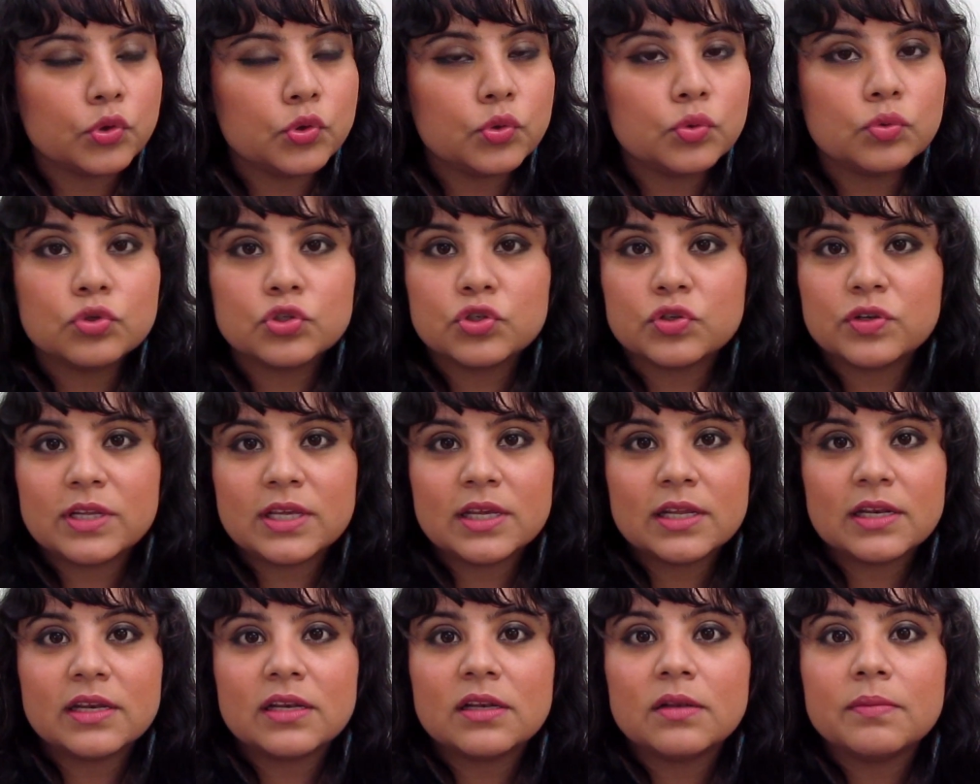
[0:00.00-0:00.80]

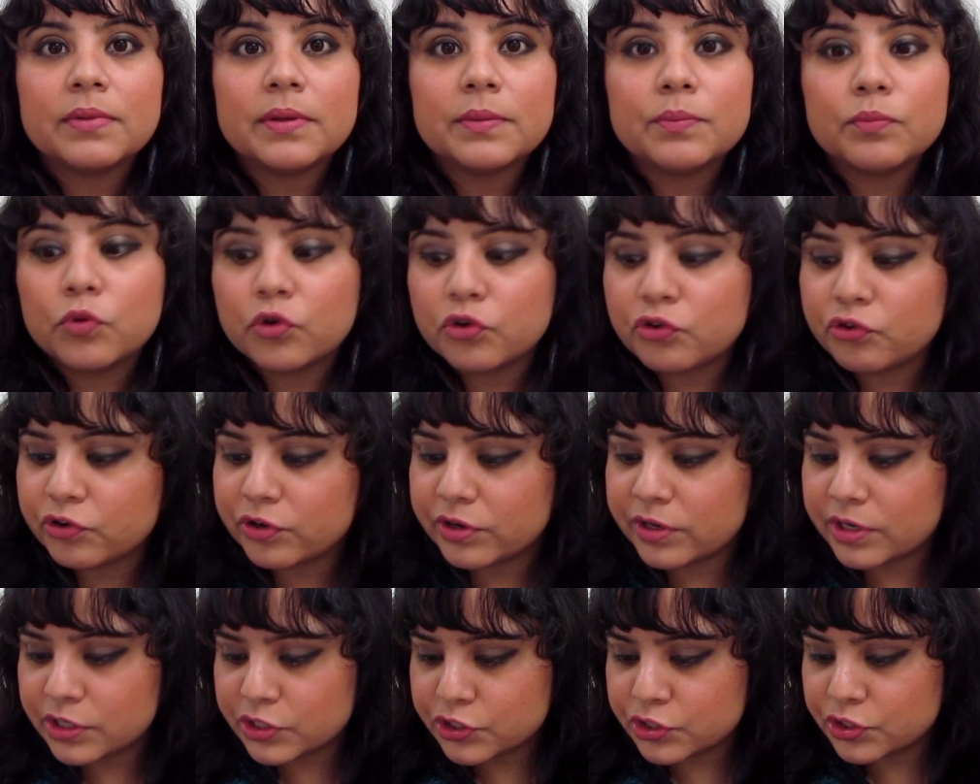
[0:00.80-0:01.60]
usually a little bit more
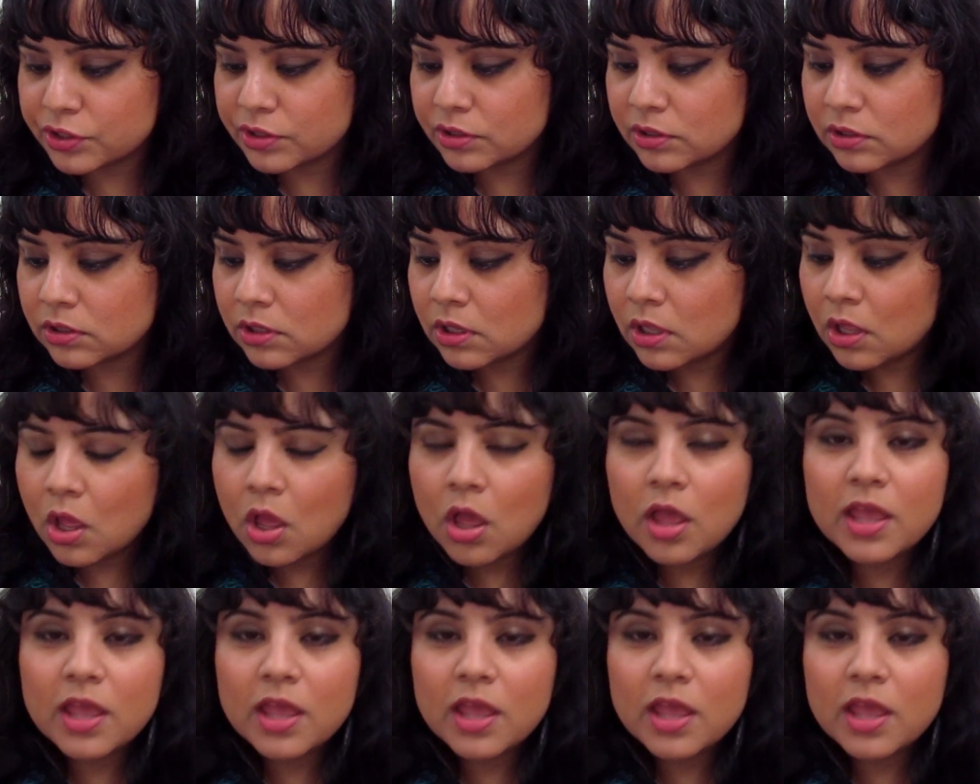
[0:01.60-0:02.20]
traditional,